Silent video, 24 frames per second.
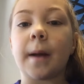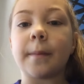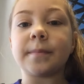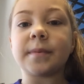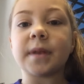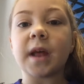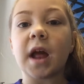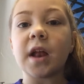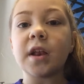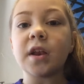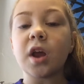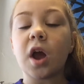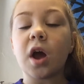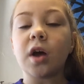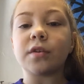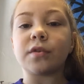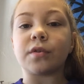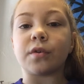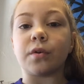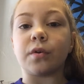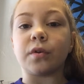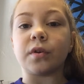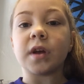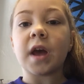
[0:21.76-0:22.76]
I'm 10
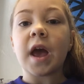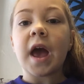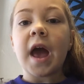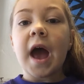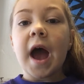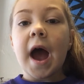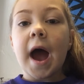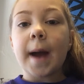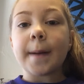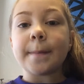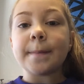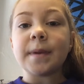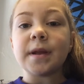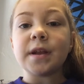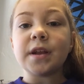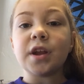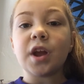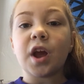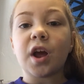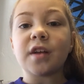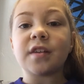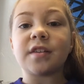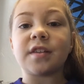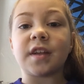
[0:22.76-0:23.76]
years old. I'm
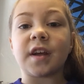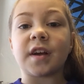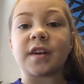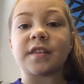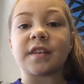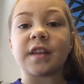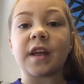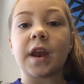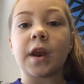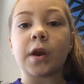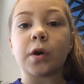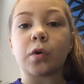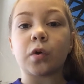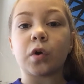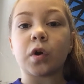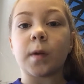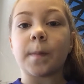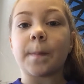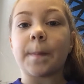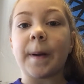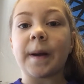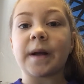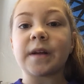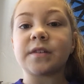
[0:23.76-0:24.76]
in year six and I've got
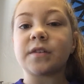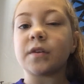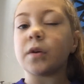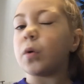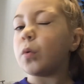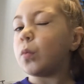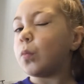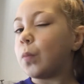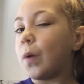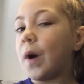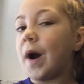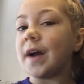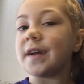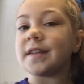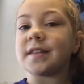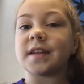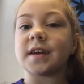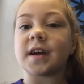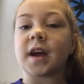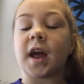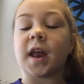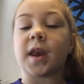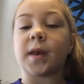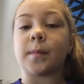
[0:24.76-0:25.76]
the Bexhill Wise
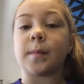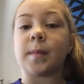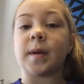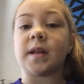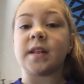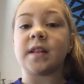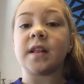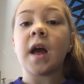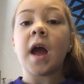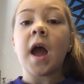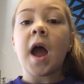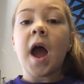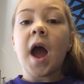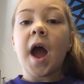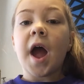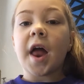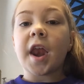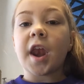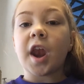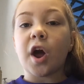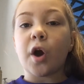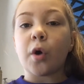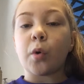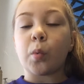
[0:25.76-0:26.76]
Academy
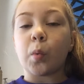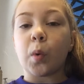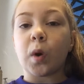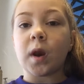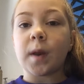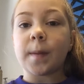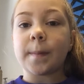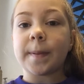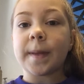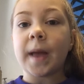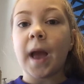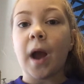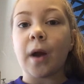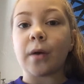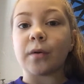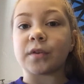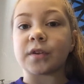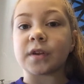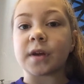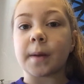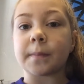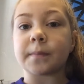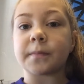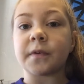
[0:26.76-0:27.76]
and I want to be
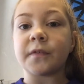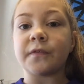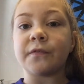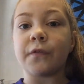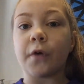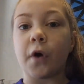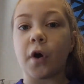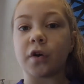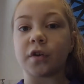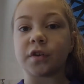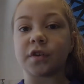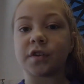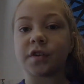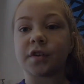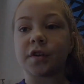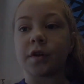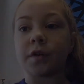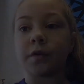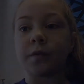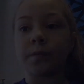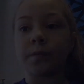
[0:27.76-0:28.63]
house captain for Austin.